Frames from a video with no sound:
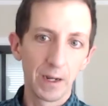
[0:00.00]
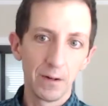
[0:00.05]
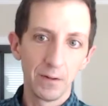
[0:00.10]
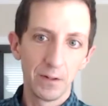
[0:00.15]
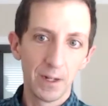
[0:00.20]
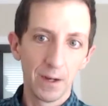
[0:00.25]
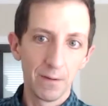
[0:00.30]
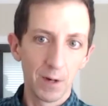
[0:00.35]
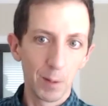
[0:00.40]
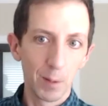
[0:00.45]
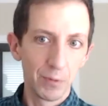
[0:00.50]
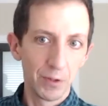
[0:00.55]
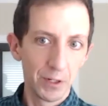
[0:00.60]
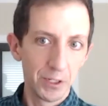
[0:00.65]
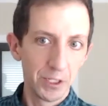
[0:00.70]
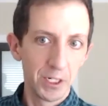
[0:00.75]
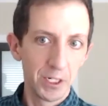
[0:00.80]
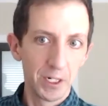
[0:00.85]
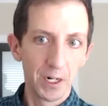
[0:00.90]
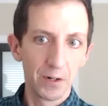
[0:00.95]
DevOps
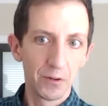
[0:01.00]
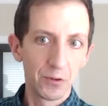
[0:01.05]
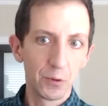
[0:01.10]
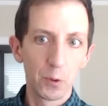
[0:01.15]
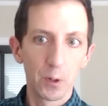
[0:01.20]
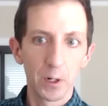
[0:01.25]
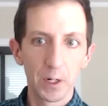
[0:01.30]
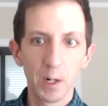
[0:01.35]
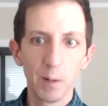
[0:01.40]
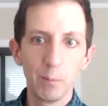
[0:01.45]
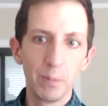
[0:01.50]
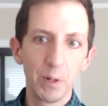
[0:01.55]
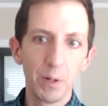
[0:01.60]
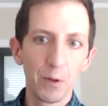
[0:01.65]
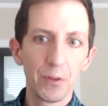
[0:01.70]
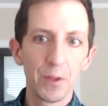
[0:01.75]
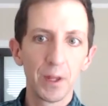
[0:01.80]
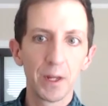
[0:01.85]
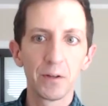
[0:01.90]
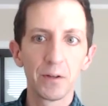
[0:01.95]
engineers who are going to
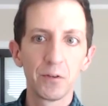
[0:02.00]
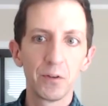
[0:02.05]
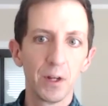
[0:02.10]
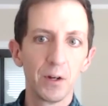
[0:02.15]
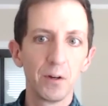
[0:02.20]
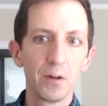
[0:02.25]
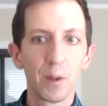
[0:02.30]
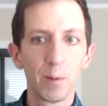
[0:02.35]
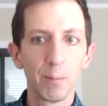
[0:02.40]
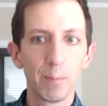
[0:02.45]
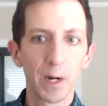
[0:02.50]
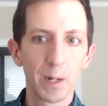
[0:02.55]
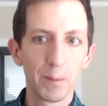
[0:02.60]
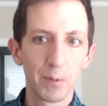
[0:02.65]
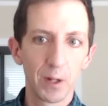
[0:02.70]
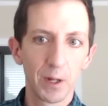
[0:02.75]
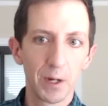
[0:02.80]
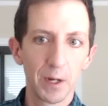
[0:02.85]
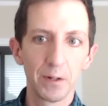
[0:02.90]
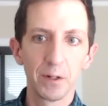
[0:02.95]
build things into the
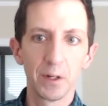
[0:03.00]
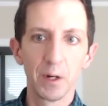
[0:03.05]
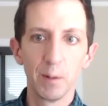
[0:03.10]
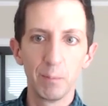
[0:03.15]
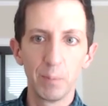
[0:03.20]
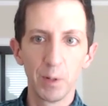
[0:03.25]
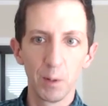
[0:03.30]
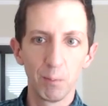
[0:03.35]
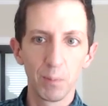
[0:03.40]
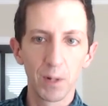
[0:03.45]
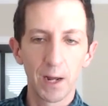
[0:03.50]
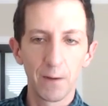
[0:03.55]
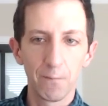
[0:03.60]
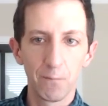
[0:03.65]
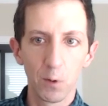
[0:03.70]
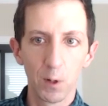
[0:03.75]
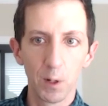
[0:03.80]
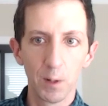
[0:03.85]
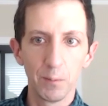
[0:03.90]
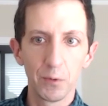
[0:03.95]
pipeline, going to build
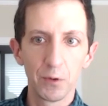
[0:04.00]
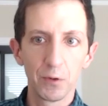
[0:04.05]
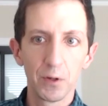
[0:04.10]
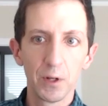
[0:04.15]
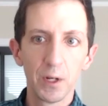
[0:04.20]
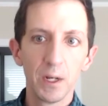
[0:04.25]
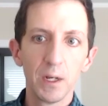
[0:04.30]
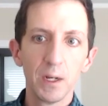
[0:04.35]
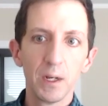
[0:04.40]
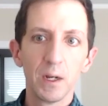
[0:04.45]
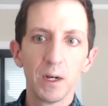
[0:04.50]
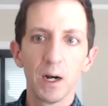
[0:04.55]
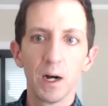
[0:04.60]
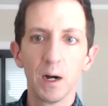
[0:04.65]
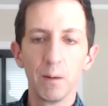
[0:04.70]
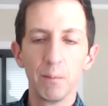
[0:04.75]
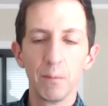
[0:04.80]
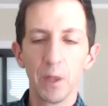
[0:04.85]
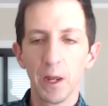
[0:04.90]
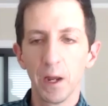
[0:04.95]
platforms
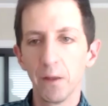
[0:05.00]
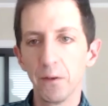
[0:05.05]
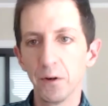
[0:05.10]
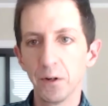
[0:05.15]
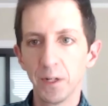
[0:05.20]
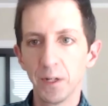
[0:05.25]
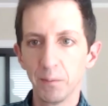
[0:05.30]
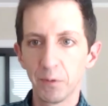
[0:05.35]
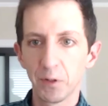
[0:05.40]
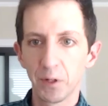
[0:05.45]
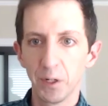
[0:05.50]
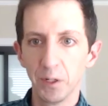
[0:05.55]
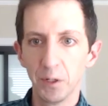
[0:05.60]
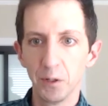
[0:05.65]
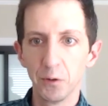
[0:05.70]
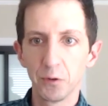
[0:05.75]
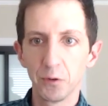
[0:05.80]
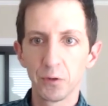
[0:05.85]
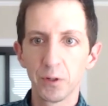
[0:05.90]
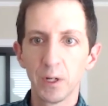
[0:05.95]
that other teams can
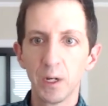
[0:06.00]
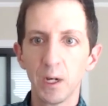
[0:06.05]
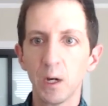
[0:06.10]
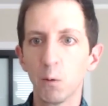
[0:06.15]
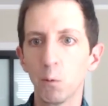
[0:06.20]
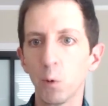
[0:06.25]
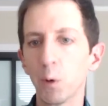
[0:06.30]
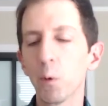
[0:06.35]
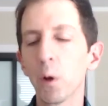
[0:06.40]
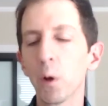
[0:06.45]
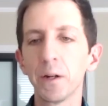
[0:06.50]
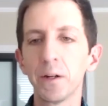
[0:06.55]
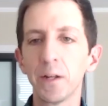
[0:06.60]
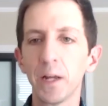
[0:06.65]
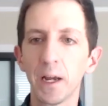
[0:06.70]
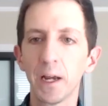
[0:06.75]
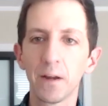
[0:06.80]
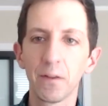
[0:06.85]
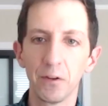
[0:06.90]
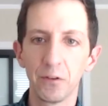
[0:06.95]
use. We want to
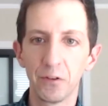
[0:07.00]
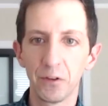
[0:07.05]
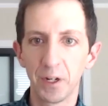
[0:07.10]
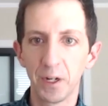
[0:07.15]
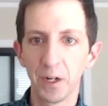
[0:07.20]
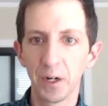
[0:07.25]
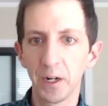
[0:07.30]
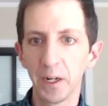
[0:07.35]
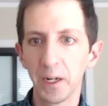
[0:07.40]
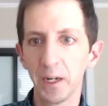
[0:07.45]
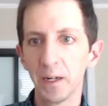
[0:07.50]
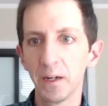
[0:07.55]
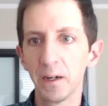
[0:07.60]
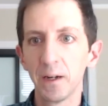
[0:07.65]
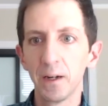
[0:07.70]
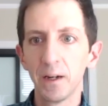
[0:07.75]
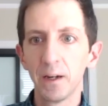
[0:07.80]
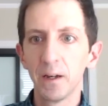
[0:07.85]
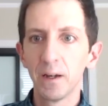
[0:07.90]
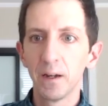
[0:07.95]
take the security
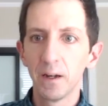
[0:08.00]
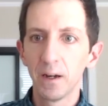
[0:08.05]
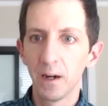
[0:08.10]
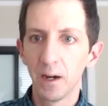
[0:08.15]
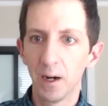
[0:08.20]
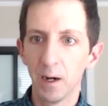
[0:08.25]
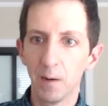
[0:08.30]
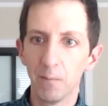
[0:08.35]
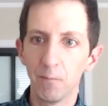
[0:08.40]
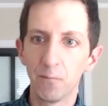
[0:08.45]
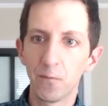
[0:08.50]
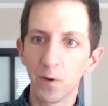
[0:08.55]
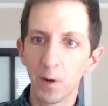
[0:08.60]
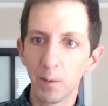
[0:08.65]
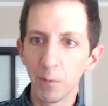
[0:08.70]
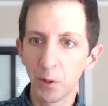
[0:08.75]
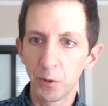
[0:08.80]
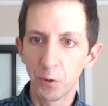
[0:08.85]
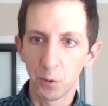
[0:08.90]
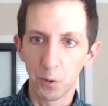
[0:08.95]
from
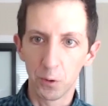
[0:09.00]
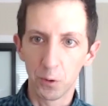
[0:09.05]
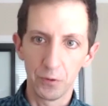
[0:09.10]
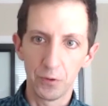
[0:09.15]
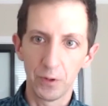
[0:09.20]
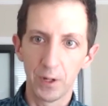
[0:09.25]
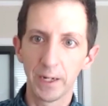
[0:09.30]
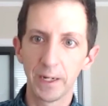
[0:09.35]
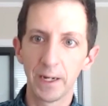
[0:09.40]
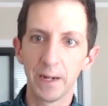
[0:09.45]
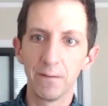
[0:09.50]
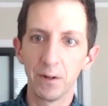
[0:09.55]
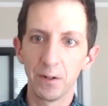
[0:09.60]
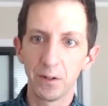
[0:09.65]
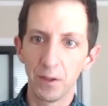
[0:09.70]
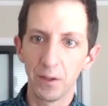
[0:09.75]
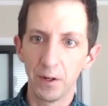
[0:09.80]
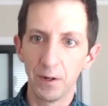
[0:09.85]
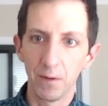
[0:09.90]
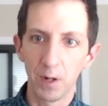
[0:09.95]
the tools and give it
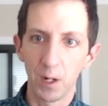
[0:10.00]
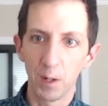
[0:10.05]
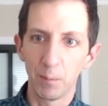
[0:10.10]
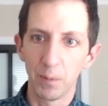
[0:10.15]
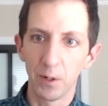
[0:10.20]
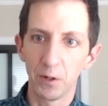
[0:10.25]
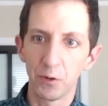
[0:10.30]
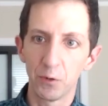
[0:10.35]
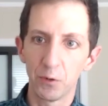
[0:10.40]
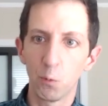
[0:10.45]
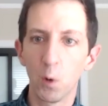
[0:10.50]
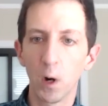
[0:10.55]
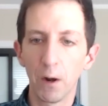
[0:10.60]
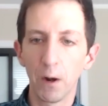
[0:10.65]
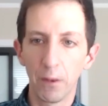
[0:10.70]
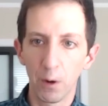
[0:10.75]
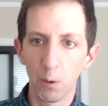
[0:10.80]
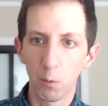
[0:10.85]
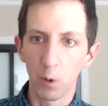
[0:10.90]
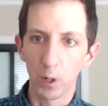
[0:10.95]
to the developers where
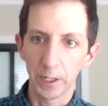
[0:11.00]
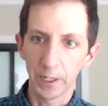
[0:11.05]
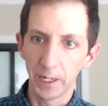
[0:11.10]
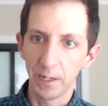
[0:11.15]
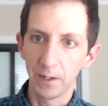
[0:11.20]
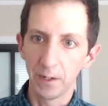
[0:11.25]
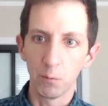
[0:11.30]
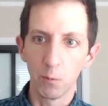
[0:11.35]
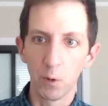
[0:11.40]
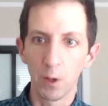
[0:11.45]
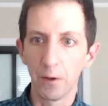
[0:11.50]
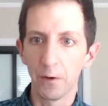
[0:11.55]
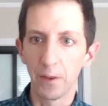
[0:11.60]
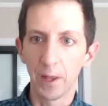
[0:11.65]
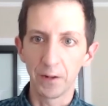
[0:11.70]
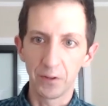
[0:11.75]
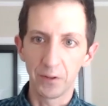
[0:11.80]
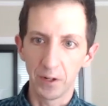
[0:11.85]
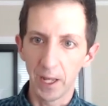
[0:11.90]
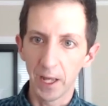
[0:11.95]
they're working, whether
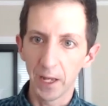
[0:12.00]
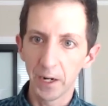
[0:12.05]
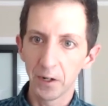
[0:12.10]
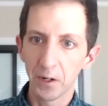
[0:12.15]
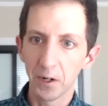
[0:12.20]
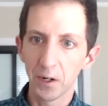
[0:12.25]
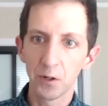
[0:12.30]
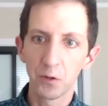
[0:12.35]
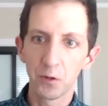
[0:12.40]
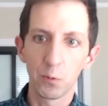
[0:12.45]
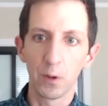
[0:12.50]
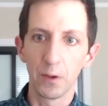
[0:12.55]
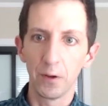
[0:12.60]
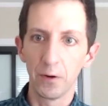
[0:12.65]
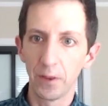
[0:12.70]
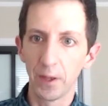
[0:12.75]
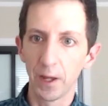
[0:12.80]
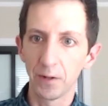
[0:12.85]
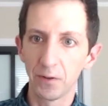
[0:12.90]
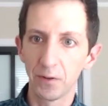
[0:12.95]
that's in editors, whether
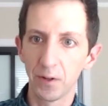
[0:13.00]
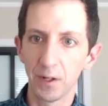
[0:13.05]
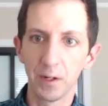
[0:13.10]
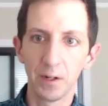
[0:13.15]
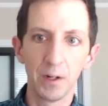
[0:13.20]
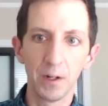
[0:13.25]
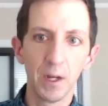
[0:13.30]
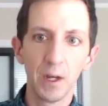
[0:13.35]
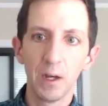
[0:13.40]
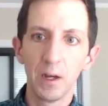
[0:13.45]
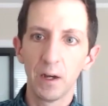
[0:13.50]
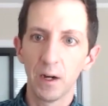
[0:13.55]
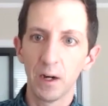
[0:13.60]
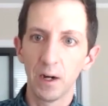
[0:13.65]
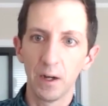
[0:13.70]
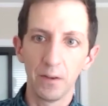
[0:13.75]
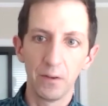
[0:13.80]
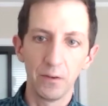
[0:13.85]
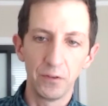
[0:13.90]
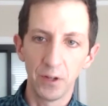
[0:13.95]
that's in
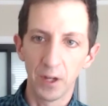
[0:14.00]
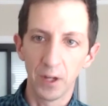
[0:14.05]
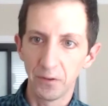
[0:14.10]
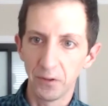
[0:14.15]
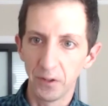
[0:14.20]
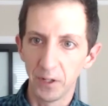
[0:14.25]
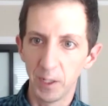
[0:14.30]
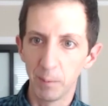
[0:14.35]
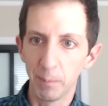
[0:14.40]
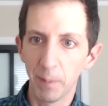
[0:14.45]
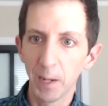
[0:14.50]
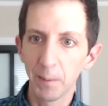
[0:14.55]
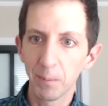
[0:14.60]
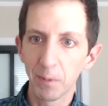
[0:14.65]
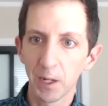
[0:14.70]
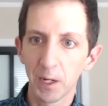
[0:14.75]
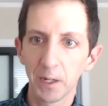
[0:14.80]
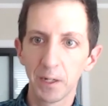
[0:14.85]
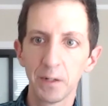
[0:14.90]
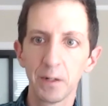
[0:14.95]
the CI/CD
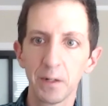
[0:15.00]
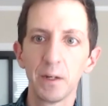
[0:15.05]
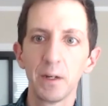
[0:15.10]
pipeline,